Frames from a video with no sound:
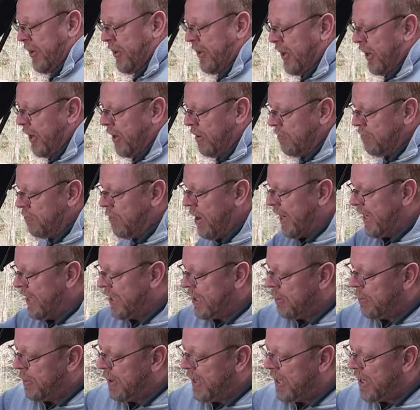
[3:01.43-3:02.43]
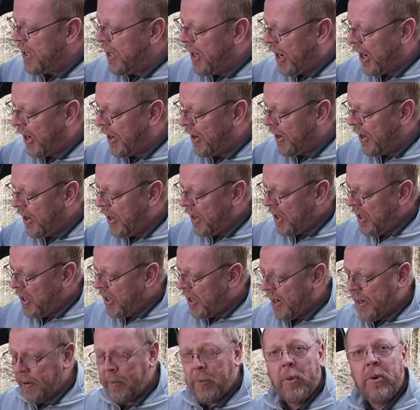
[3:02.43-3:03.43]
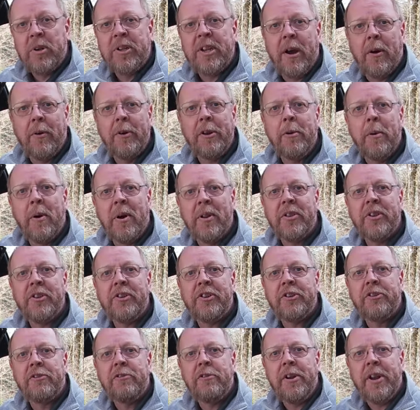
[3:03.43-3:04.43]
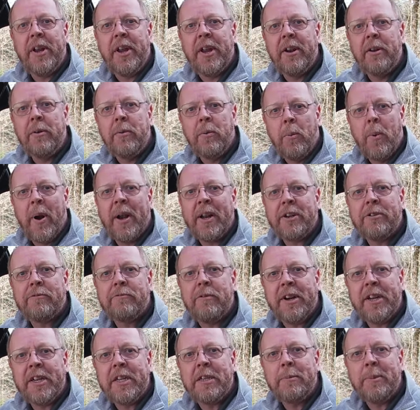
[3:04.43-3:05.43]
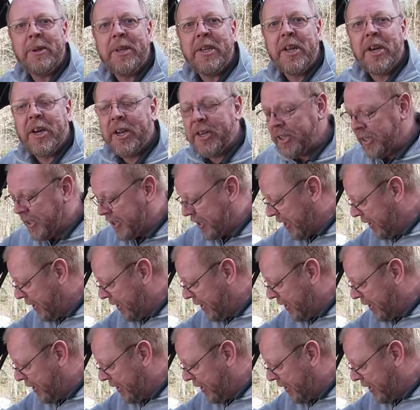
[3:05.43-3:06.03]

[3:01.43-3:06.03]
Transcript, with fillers: is ready to be done, and it will tell you on the screen when it's ready to be done.